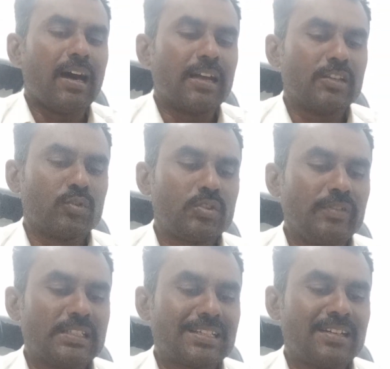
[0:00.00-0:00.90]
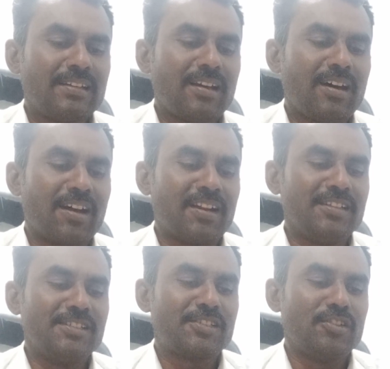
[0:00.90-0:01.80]
or a situation or
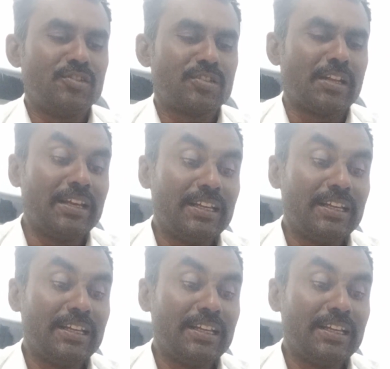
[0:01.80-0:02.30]
an institution.